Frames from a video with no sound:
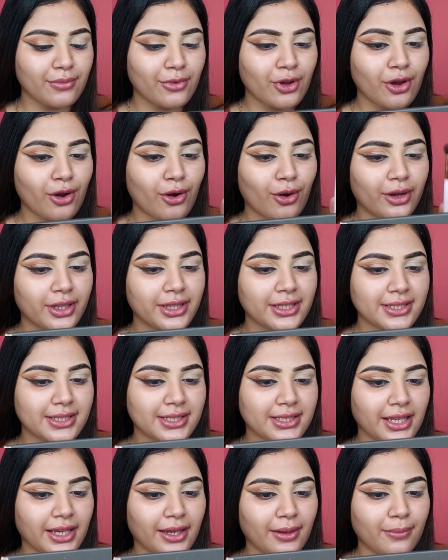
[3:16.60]
on the
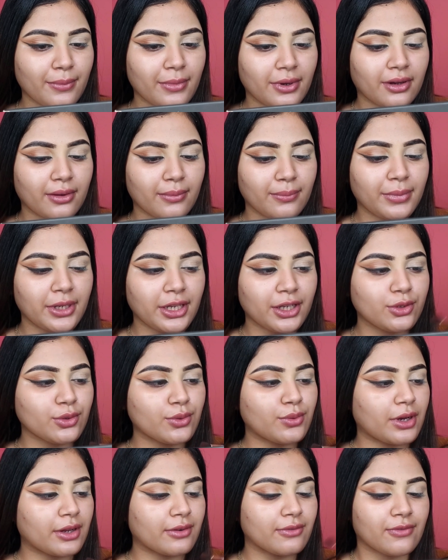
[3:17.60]
same
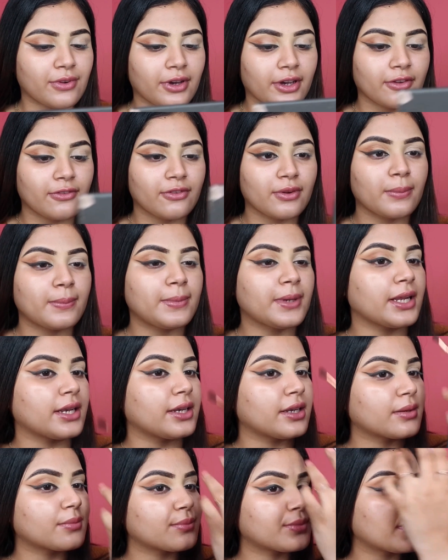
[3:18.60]
B215
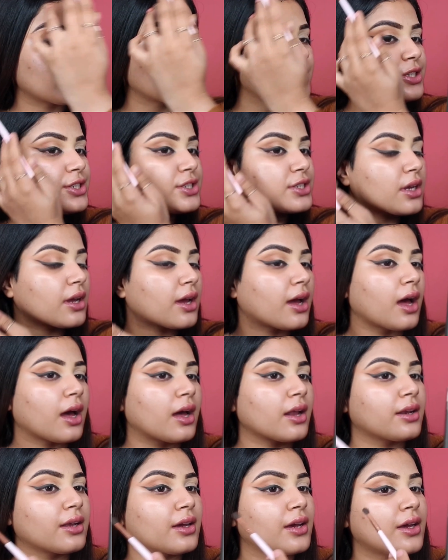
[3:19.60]
blending brush
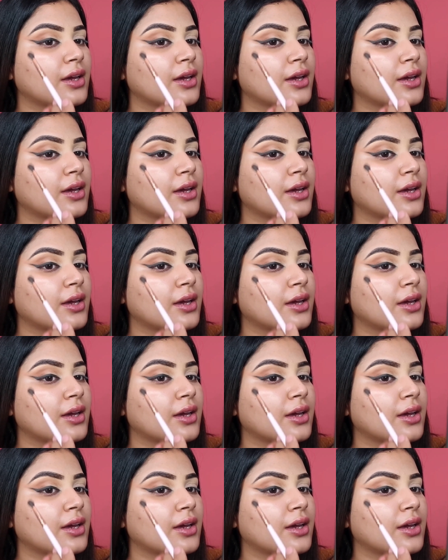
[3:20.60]
and